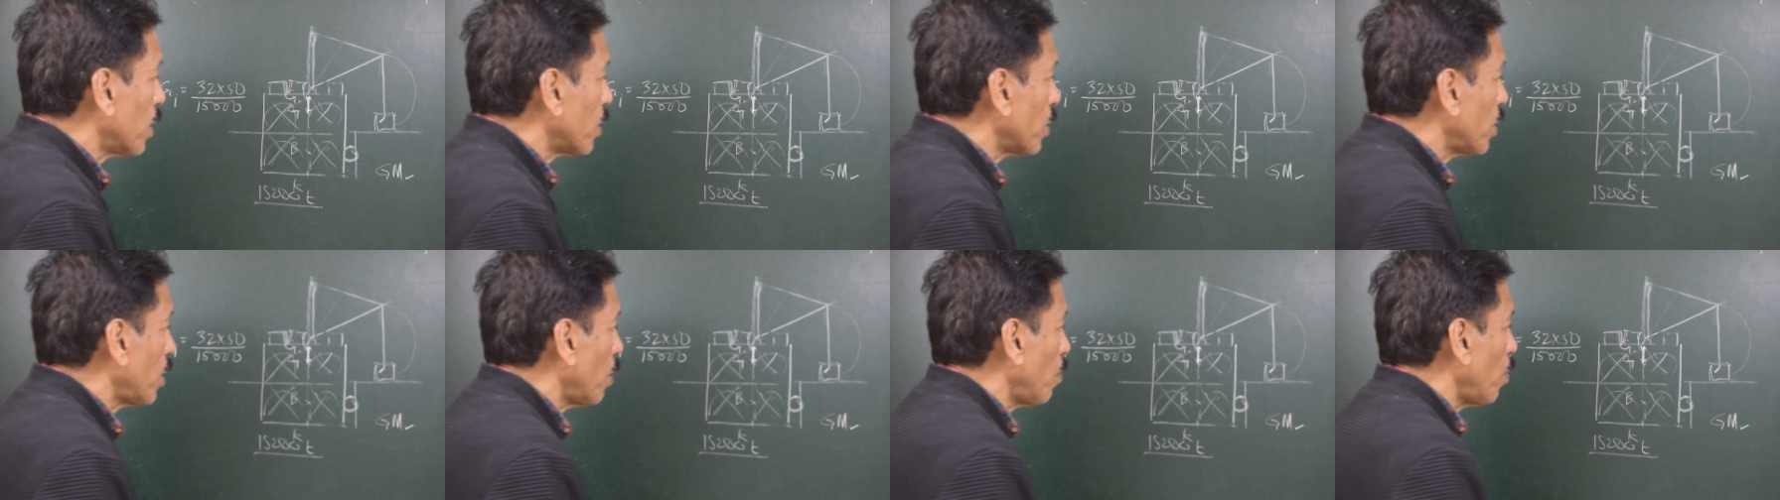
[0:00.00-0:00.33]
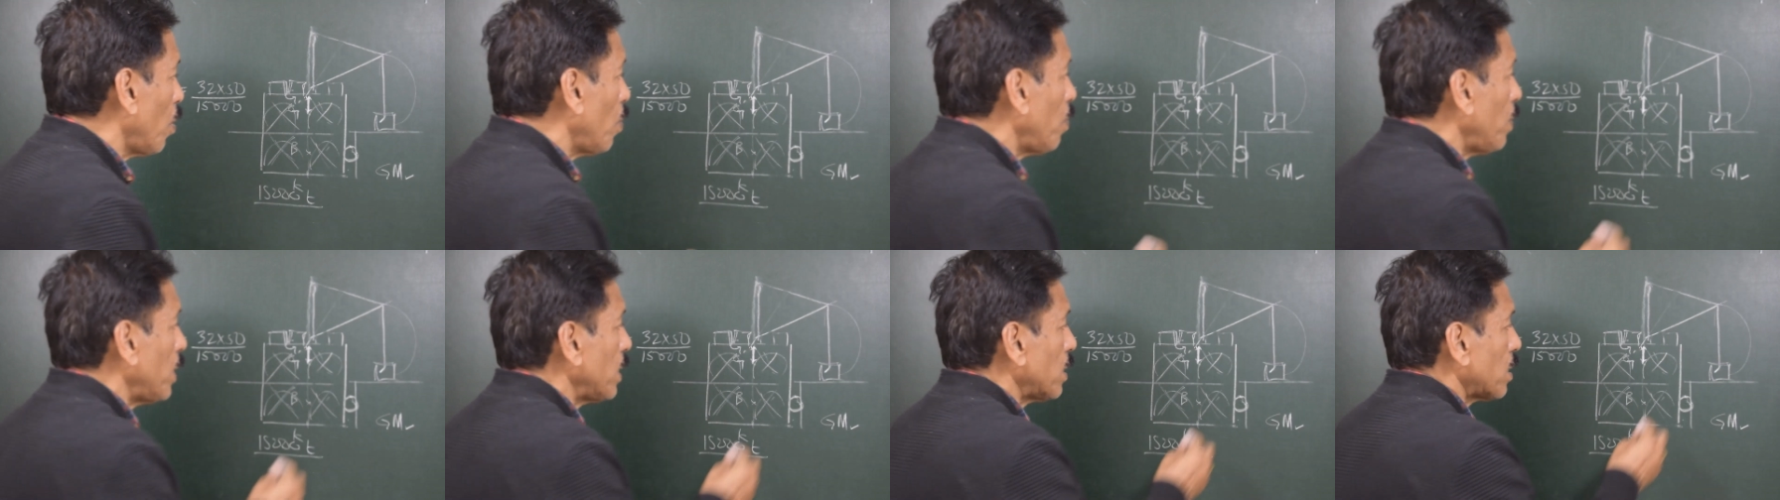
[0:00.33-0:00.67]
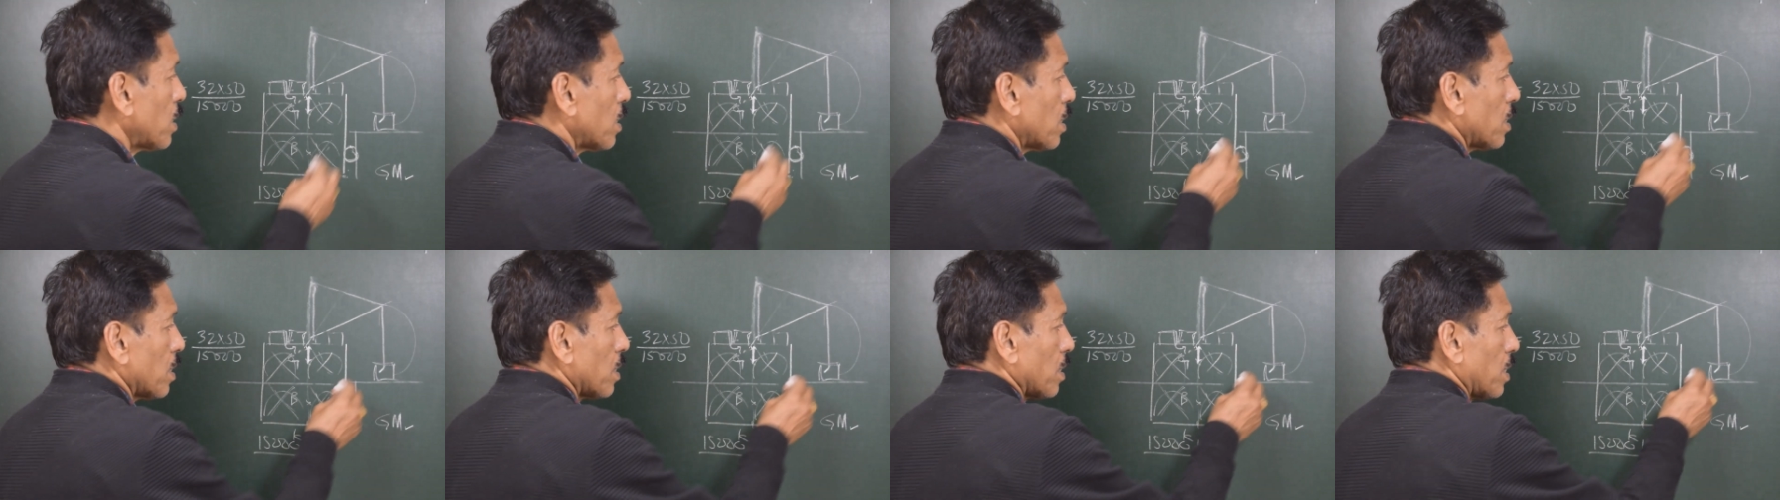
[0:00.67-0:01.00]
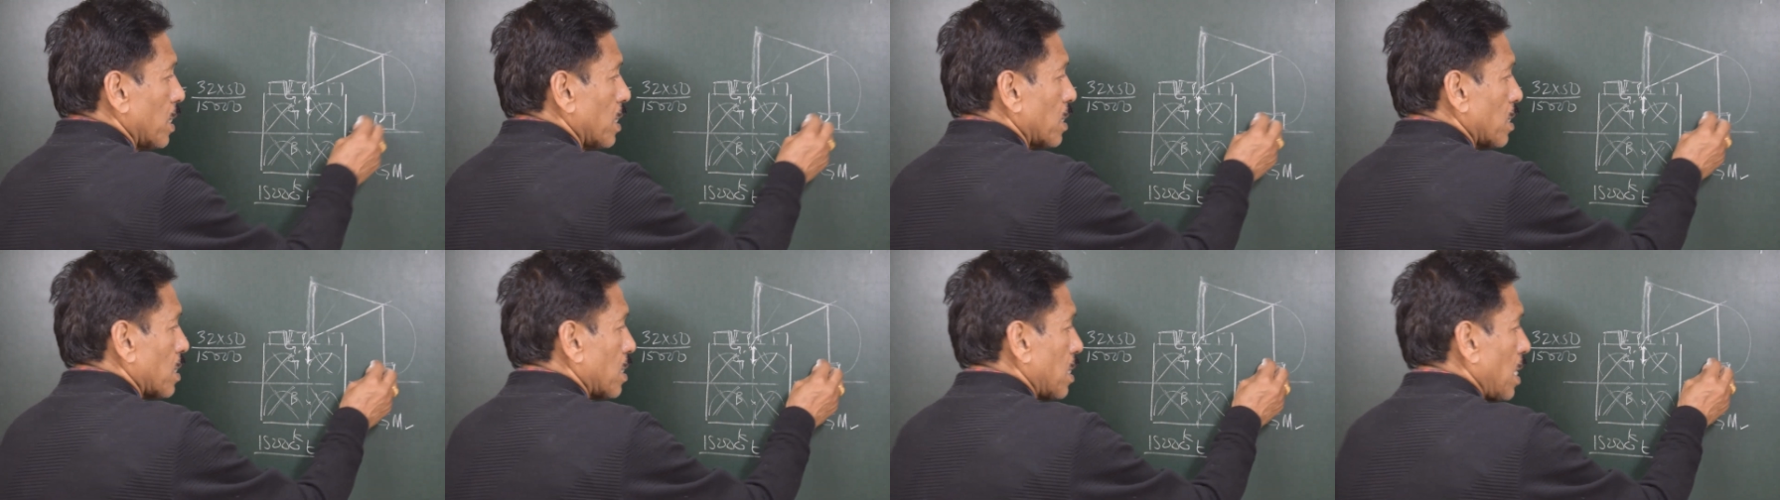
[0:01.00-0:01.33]
The moment
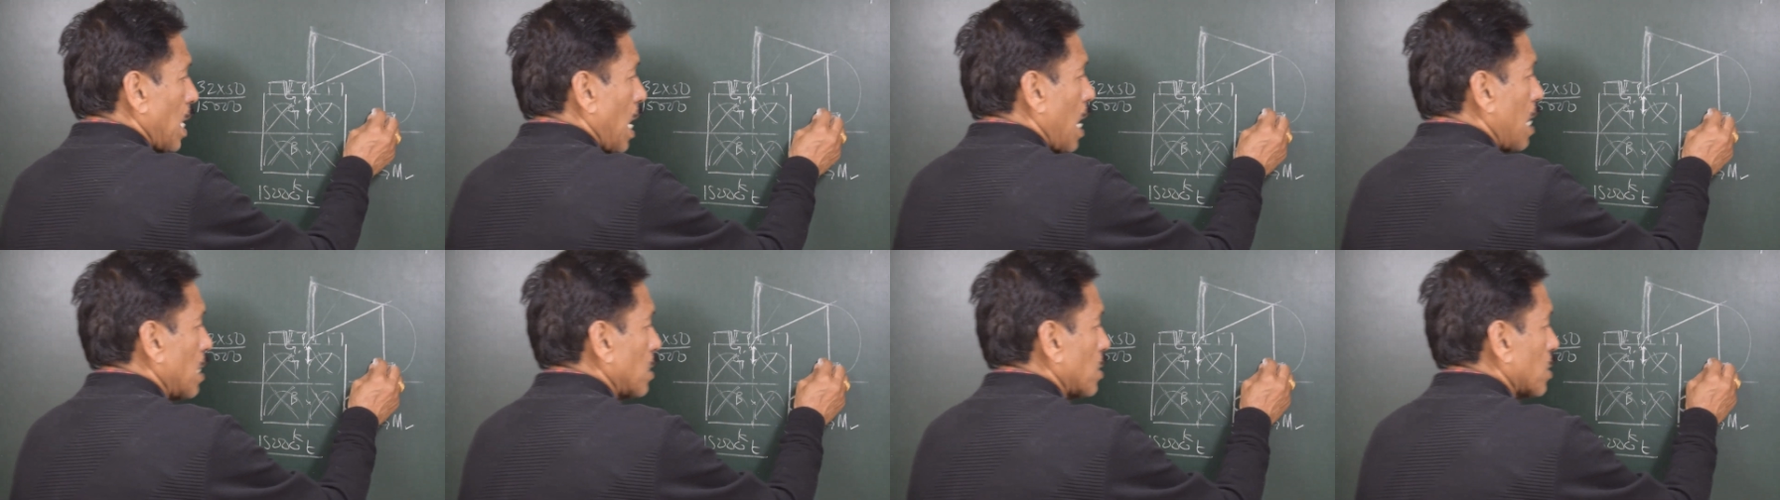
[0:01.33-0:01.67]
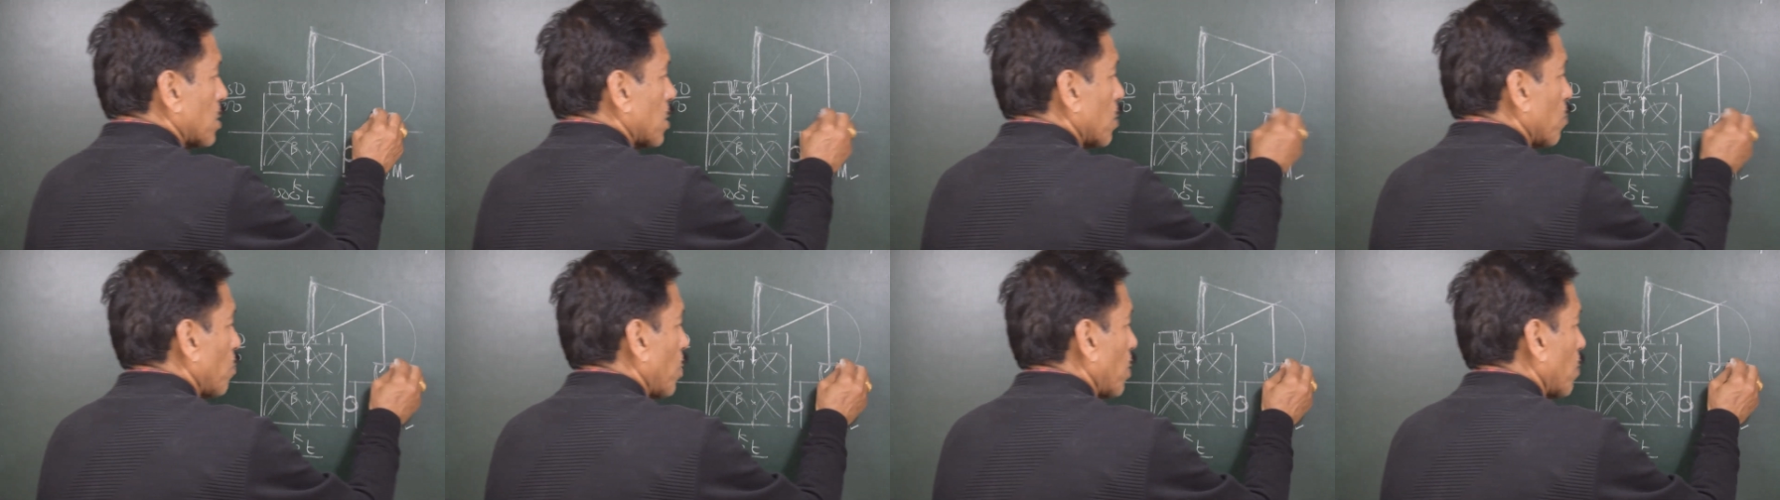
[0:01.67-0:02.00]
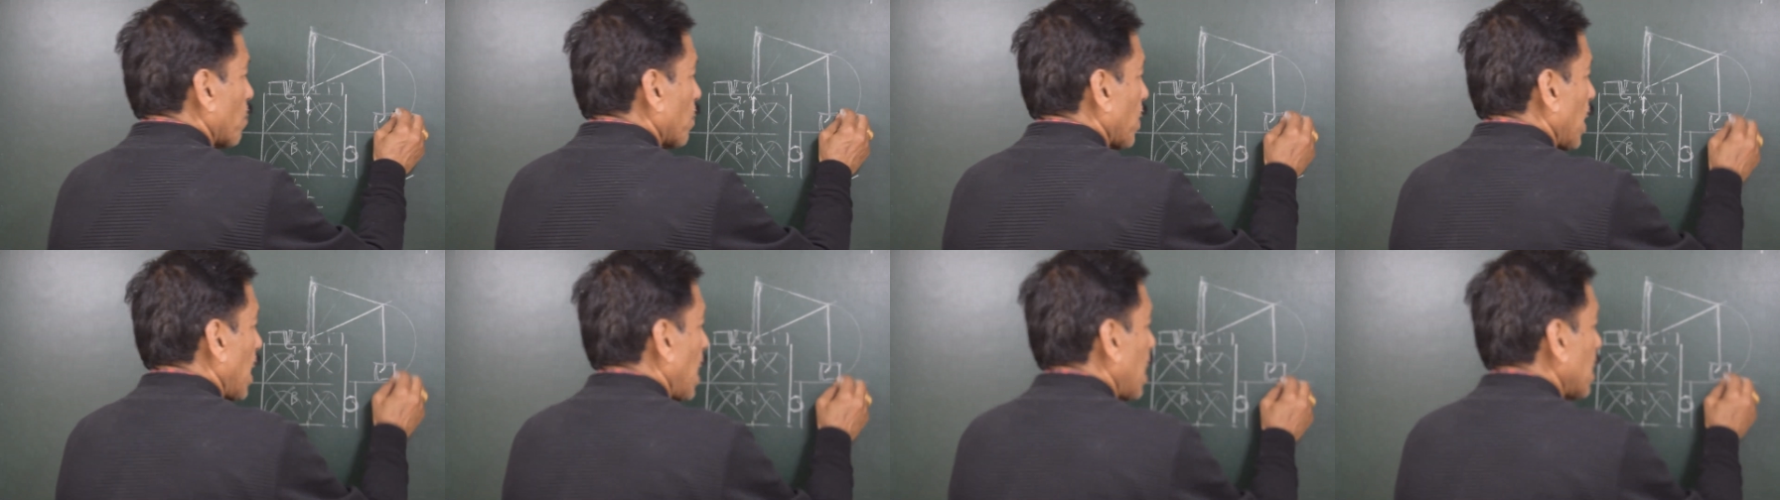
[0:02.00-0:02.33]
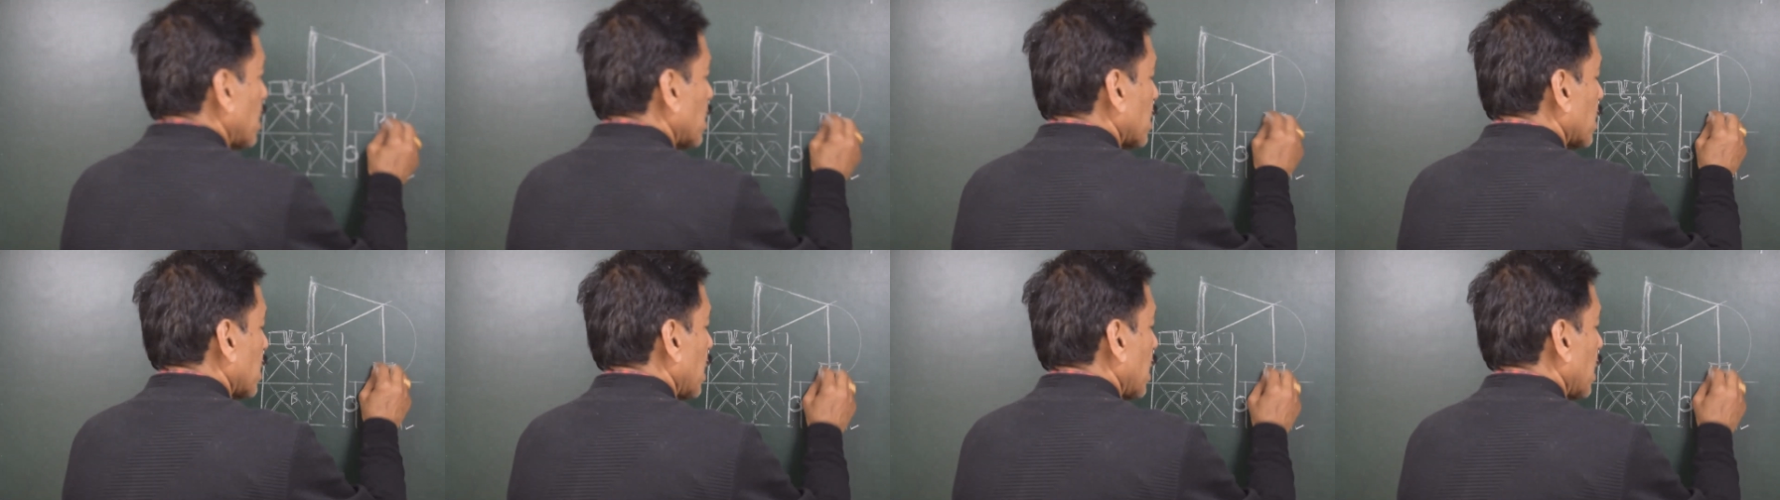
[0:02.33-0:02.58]
this last, one of the last